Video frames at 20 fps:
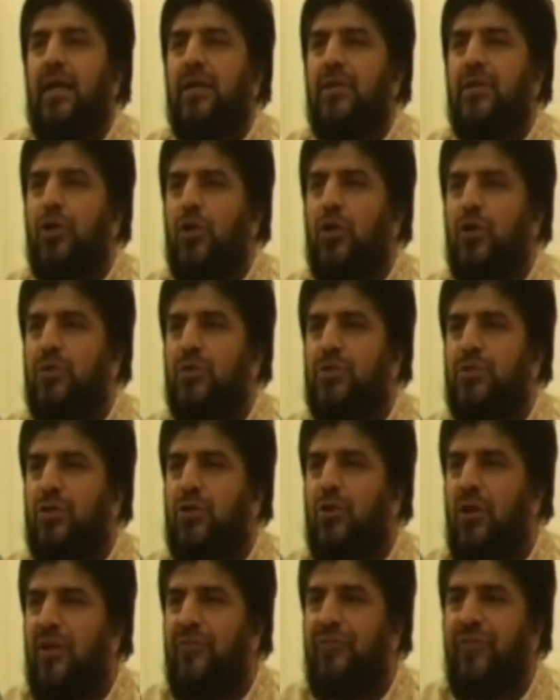you know, the
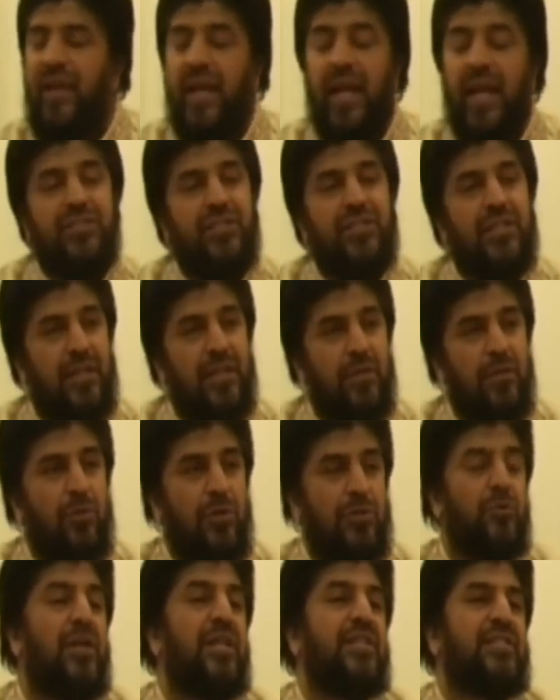qualification, he
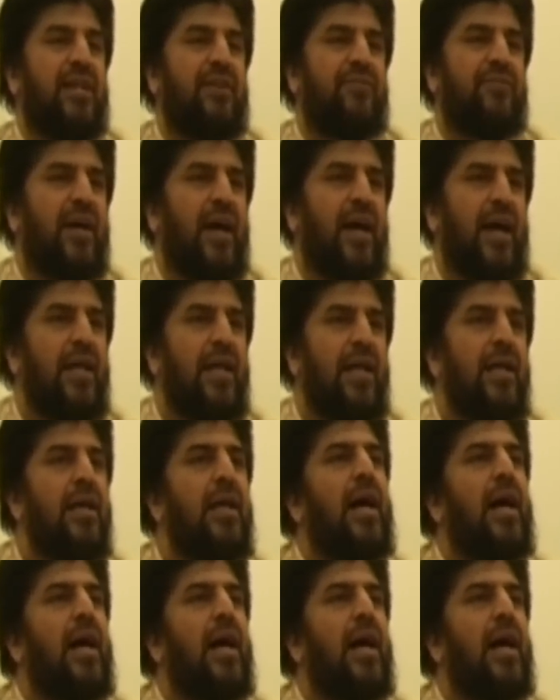was a very tough guy.